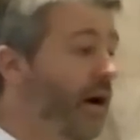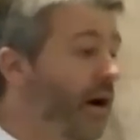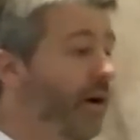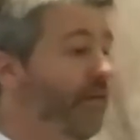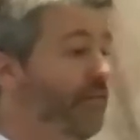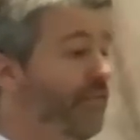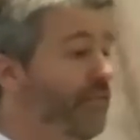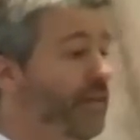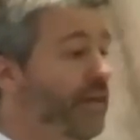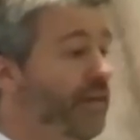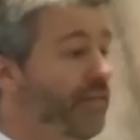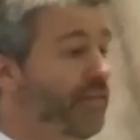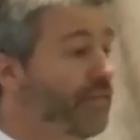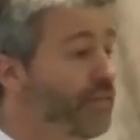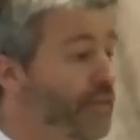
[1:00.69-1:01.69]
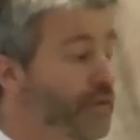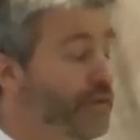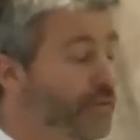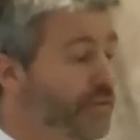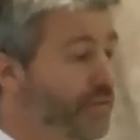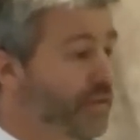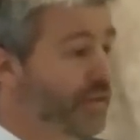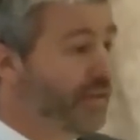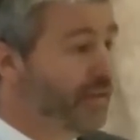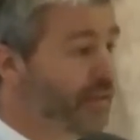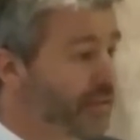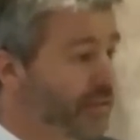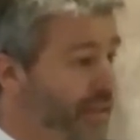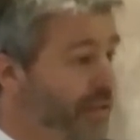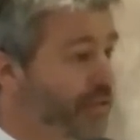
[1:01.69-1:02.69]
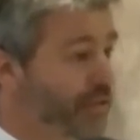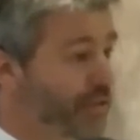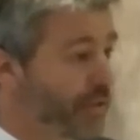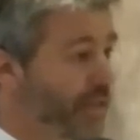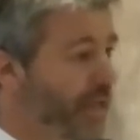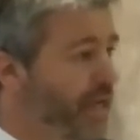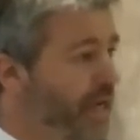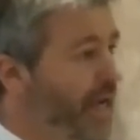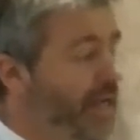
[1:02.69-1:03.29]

of the first century.